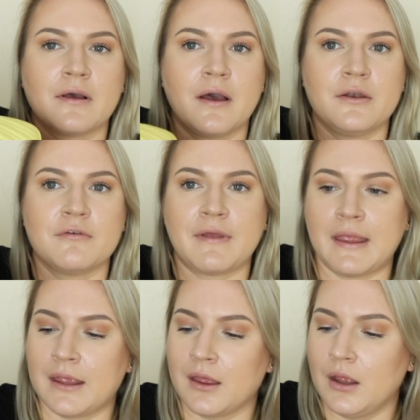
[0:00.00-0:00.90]
kind of
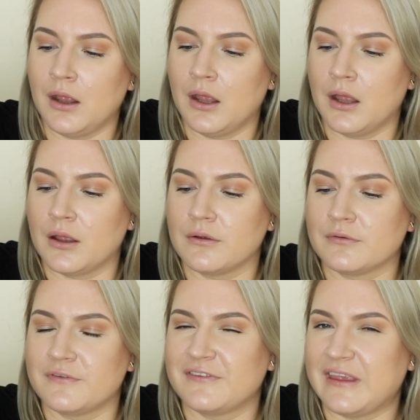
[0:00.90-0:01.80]
a
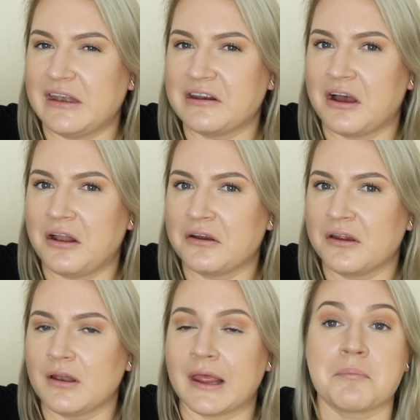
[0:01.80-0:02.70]
skin
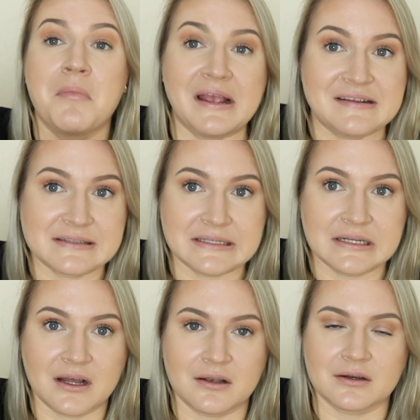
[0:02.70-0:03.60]
color, like my skin
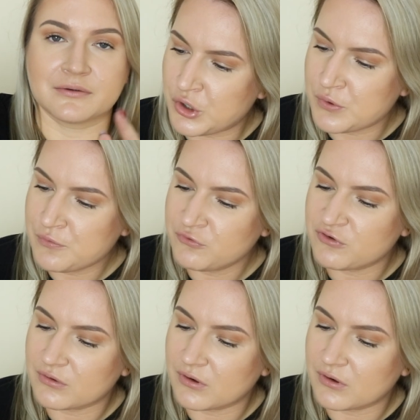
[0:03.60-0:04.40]
color. Nude,